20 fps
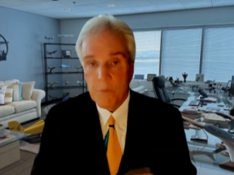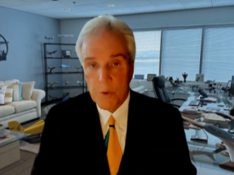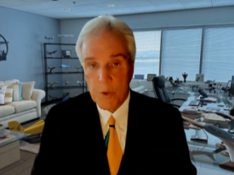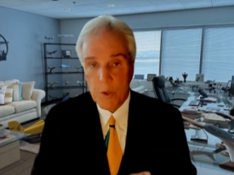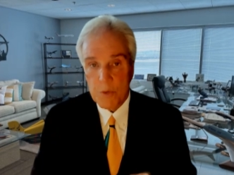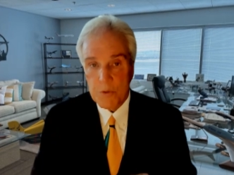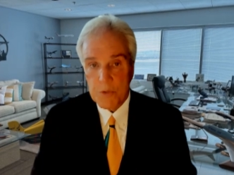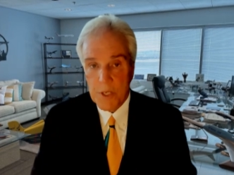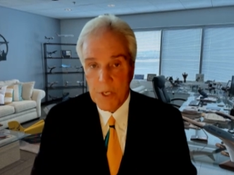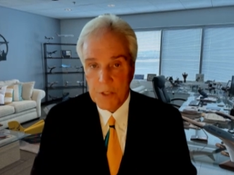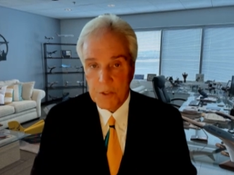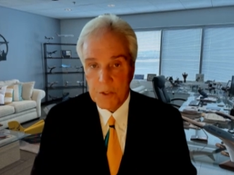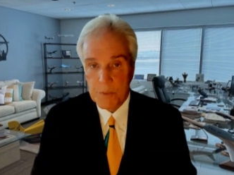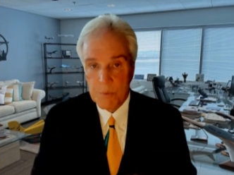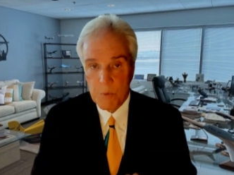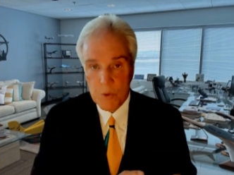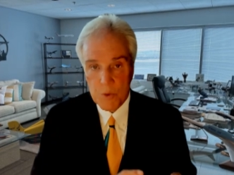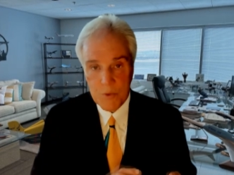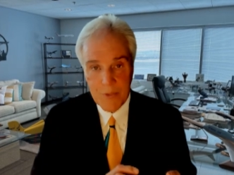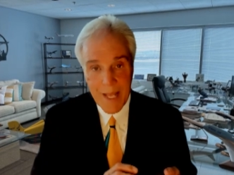for those
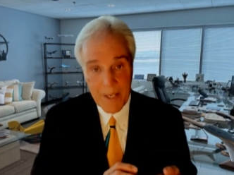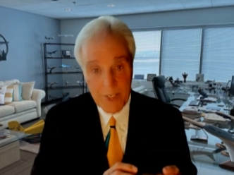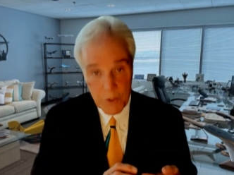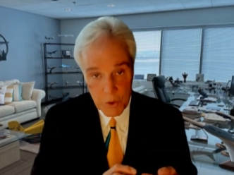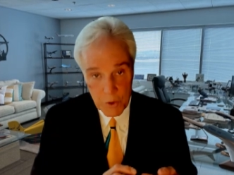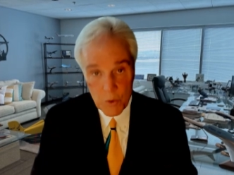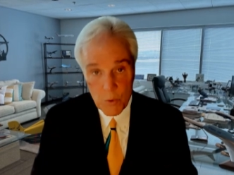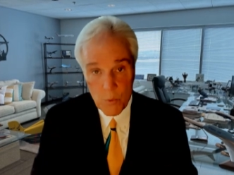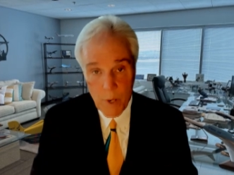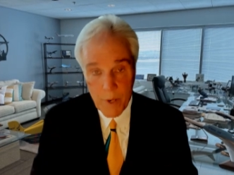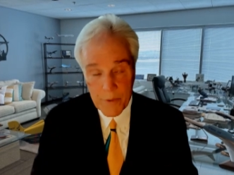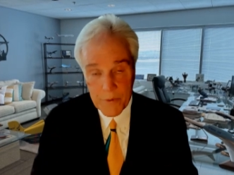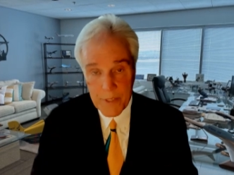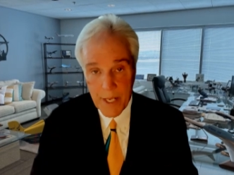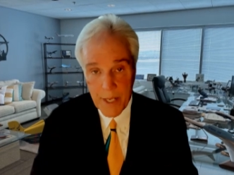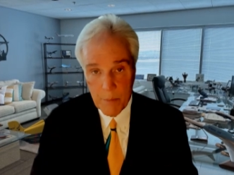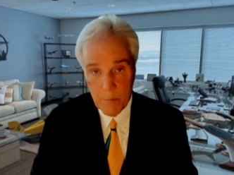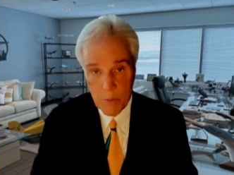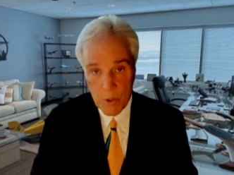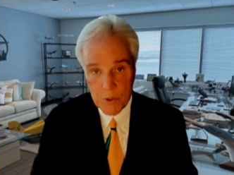customers that do want
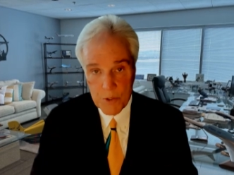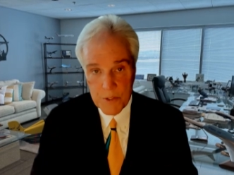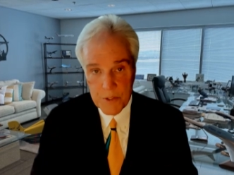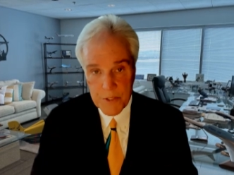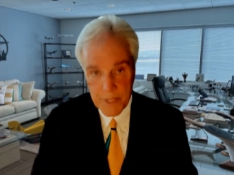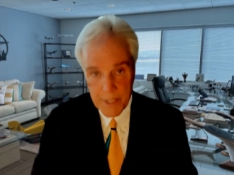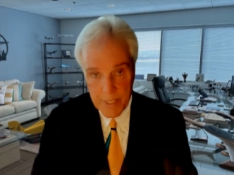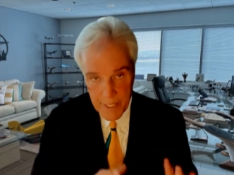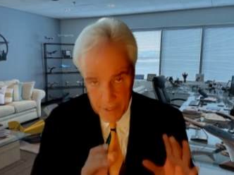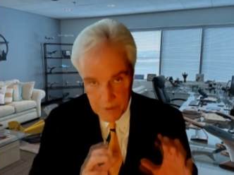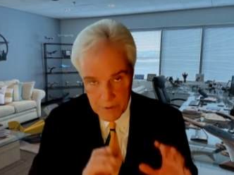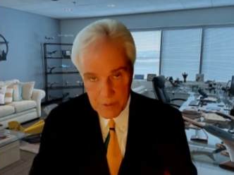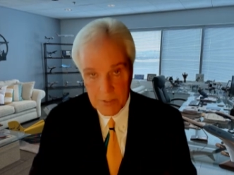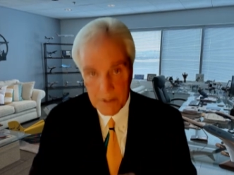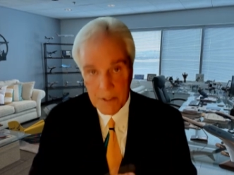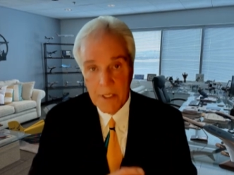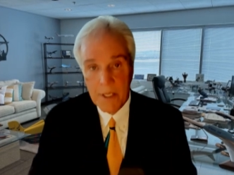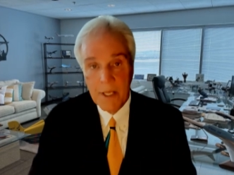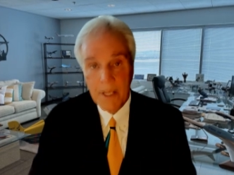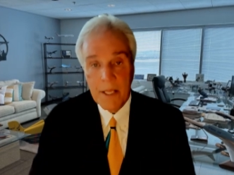that emergency exit,
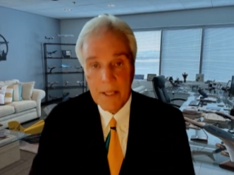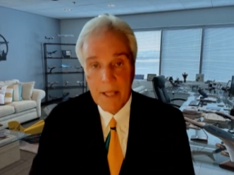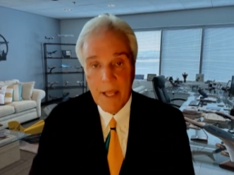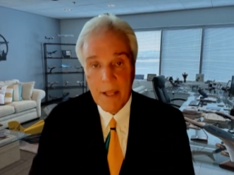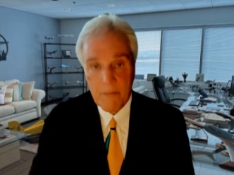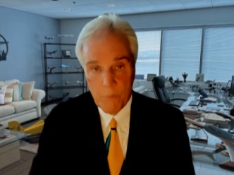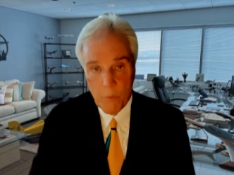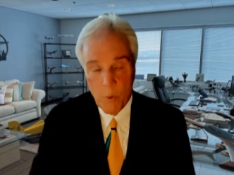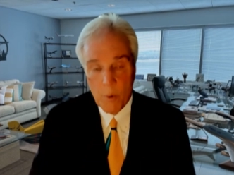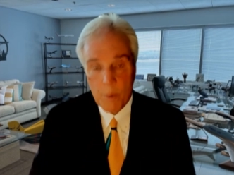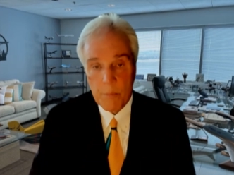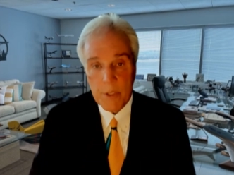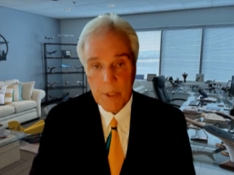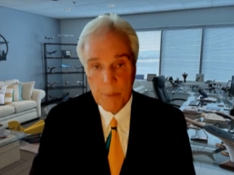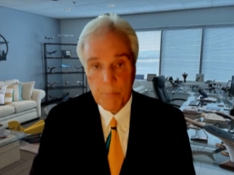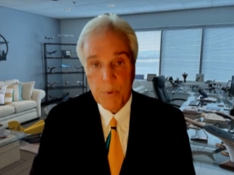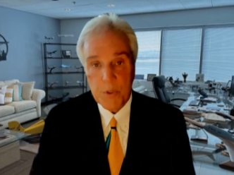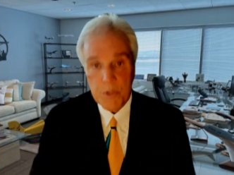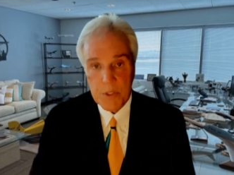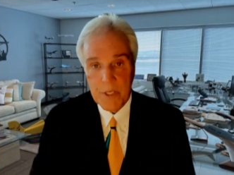they formally
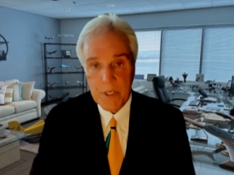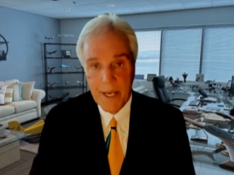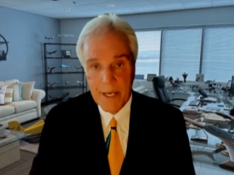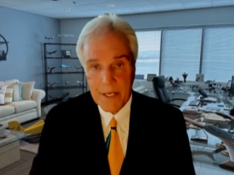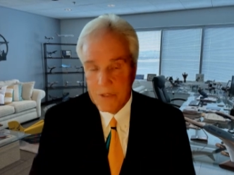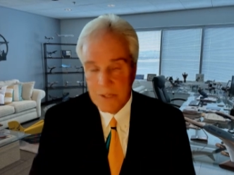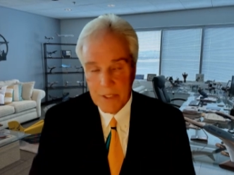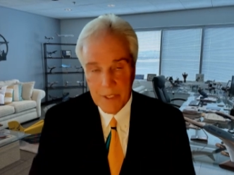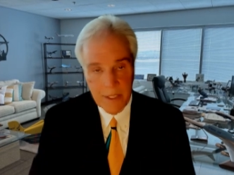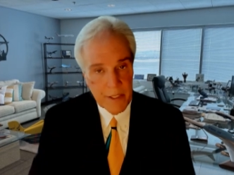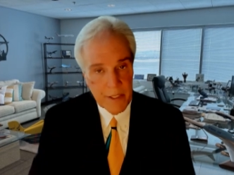put the exit